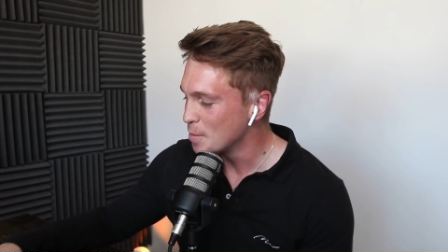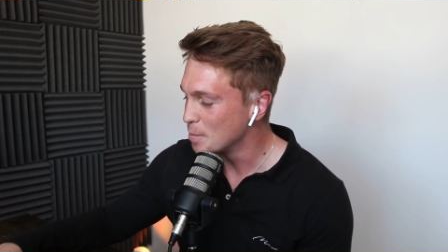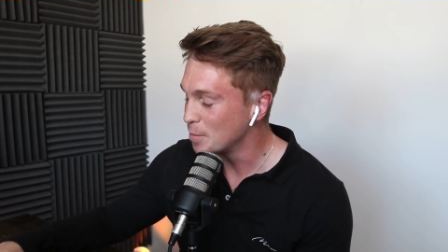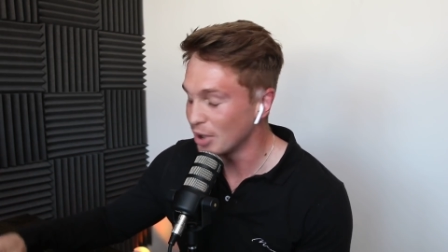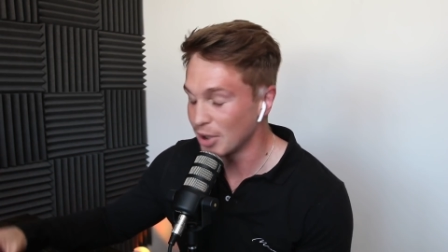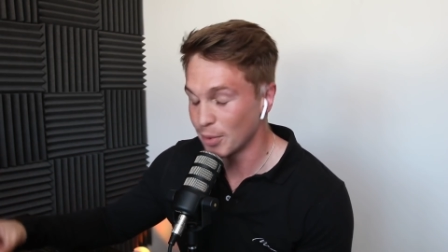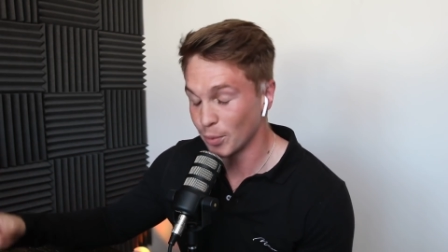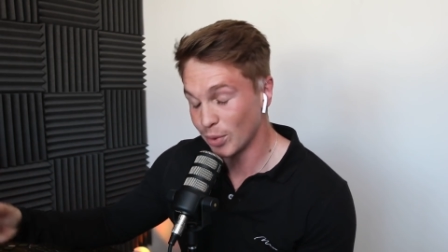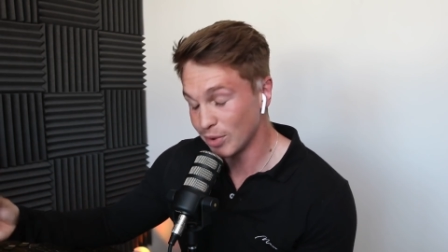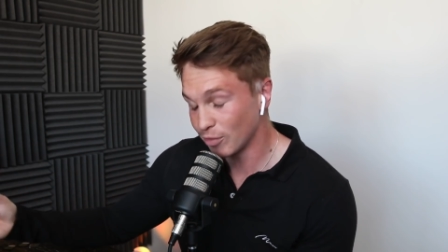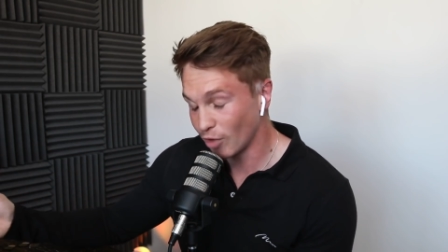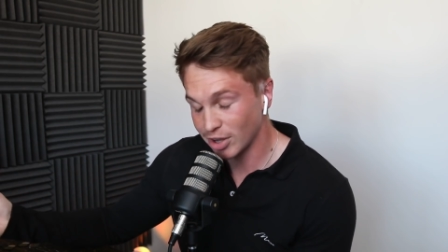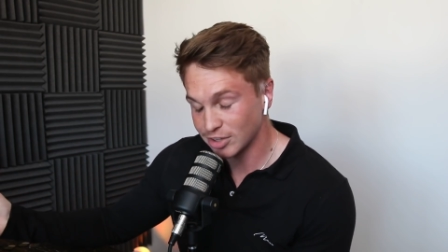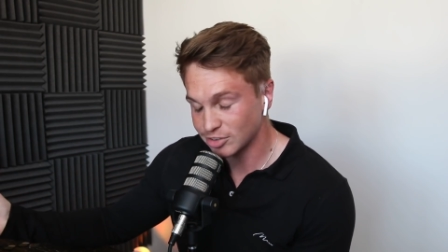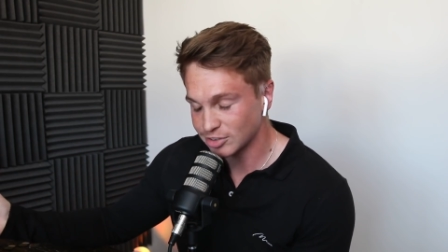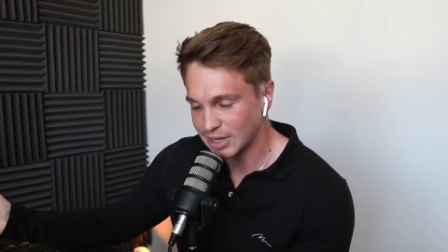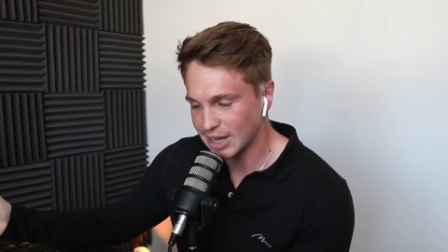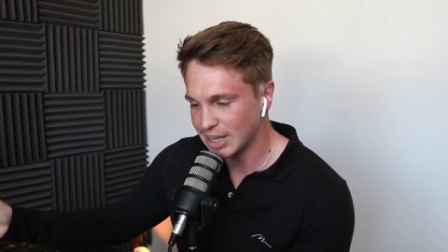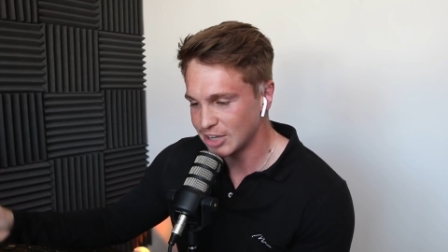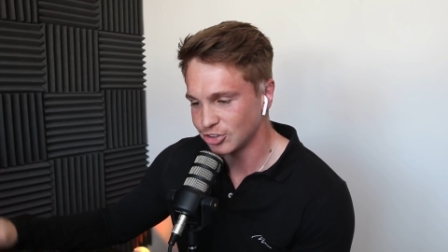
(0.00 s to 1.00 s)
but with
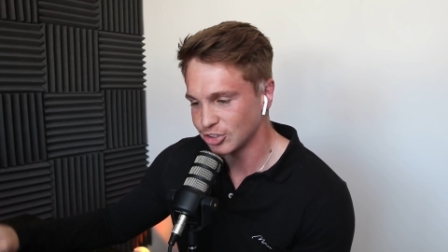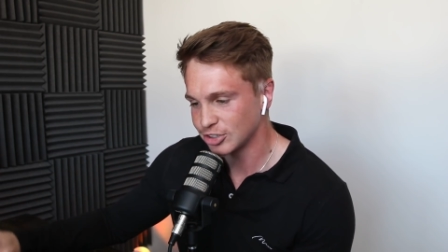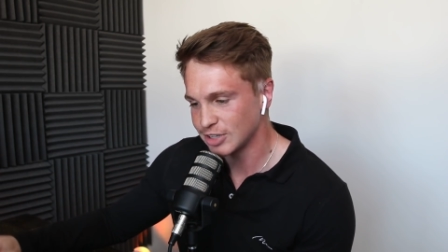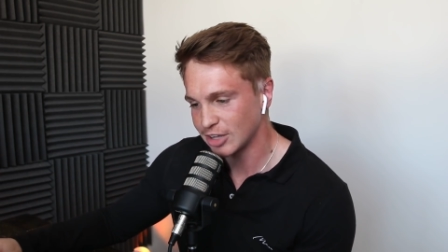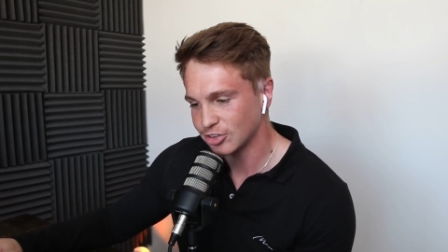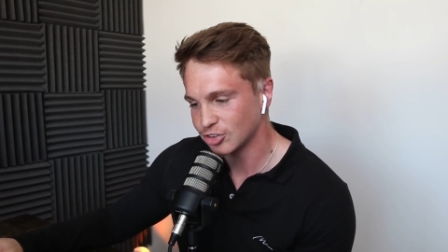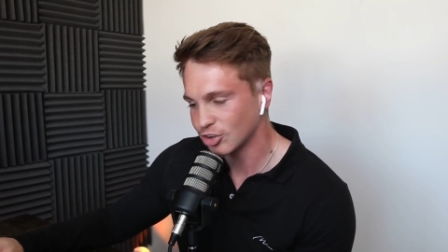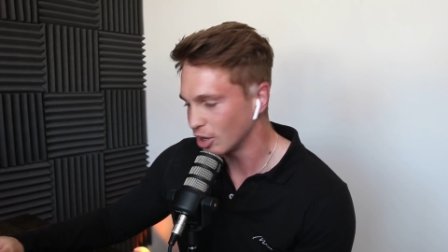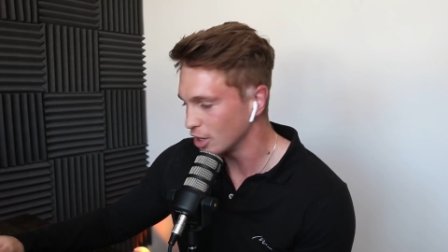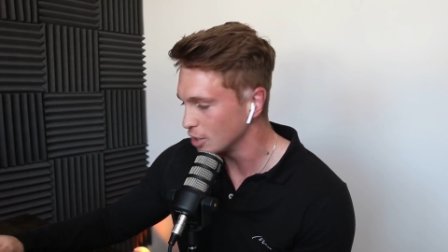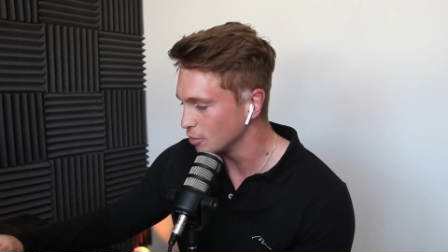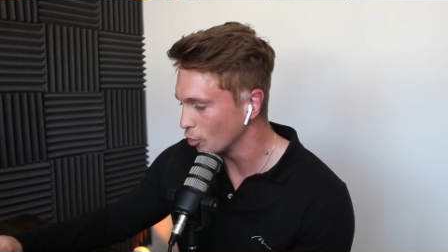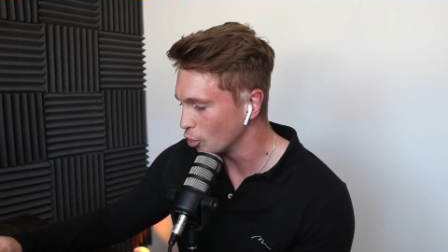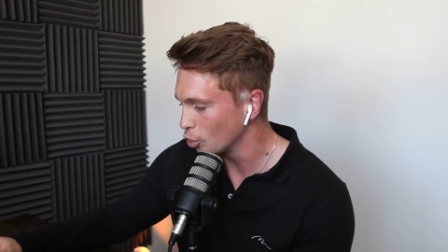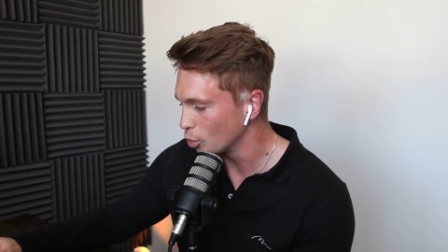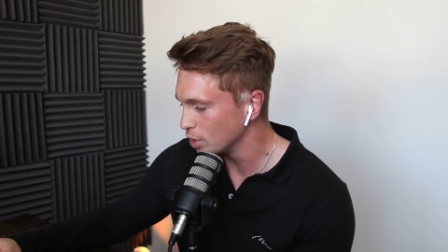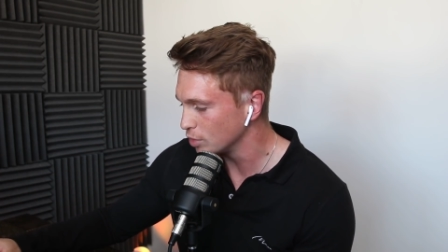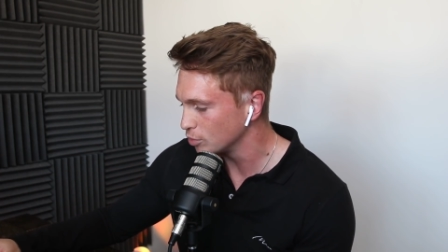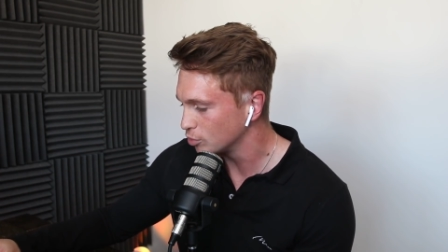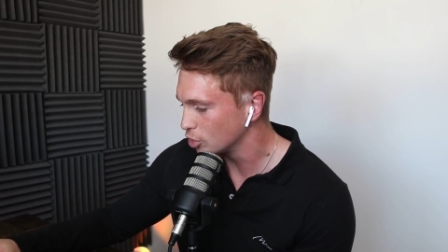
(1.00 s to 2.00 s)
isolation, that's kind of
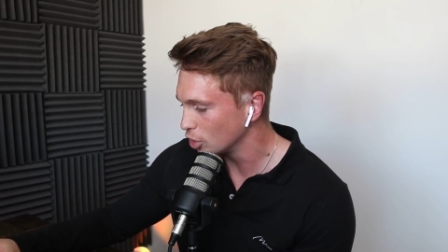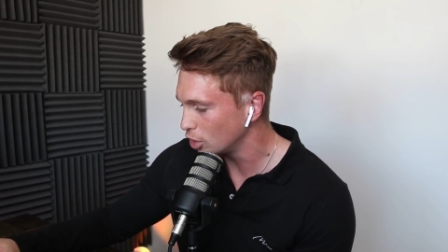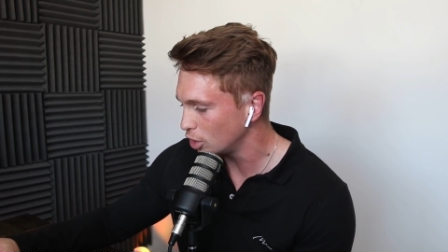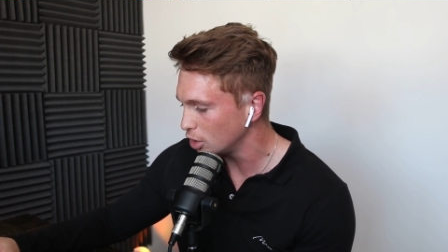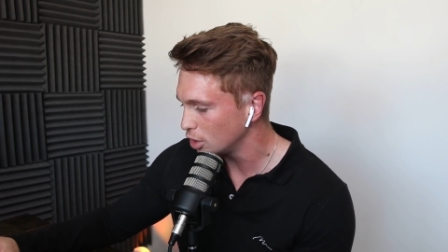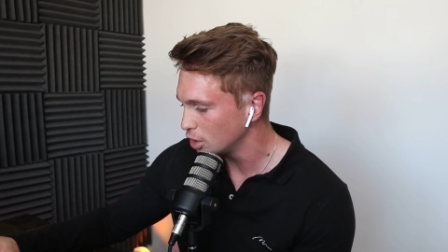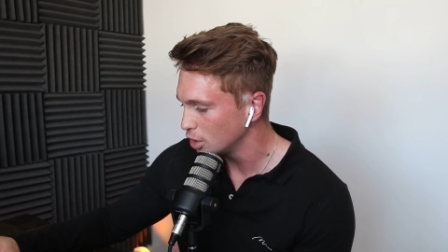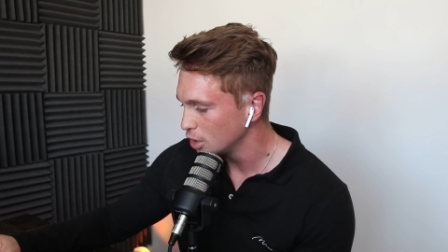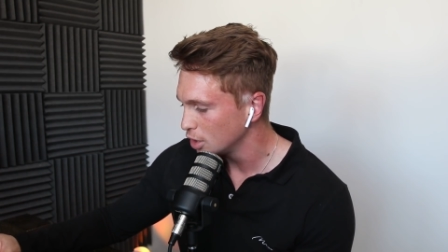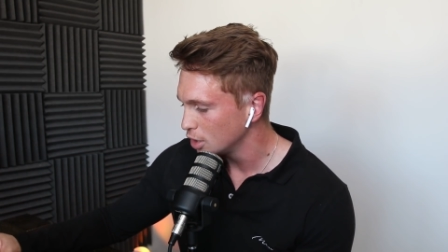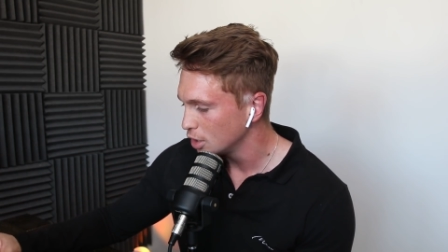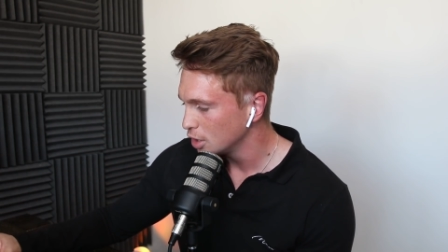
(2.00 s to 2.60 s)
all we've got,